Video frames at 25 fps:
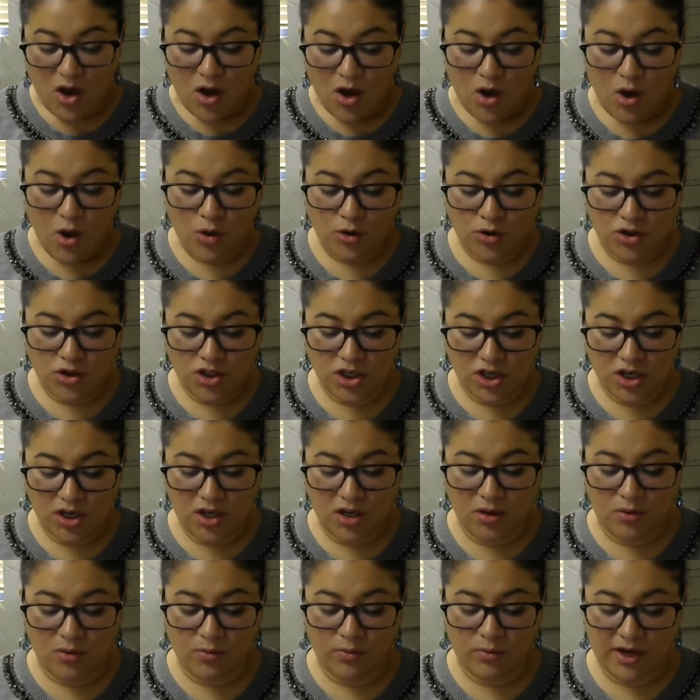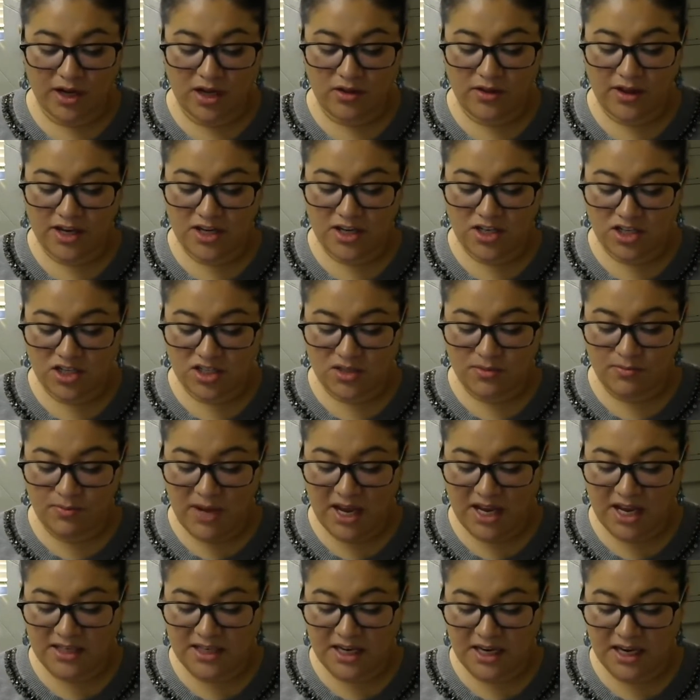OSHA regulations
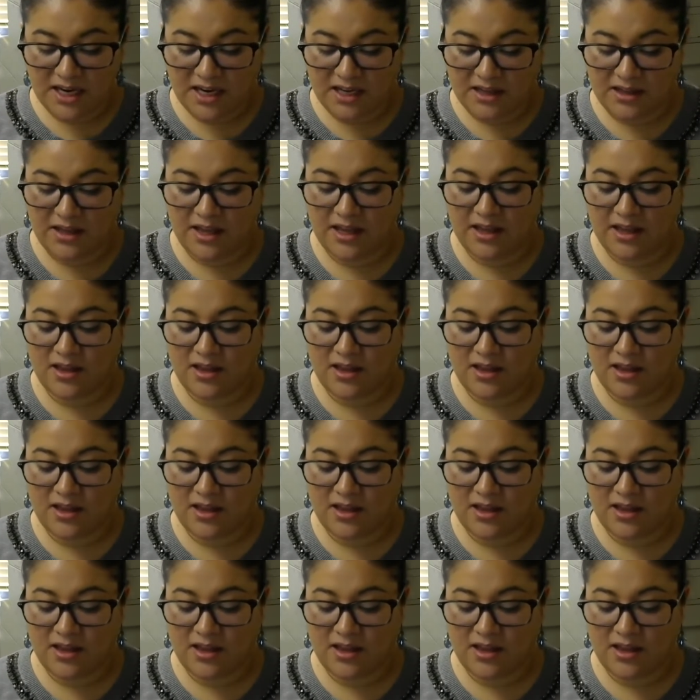mandate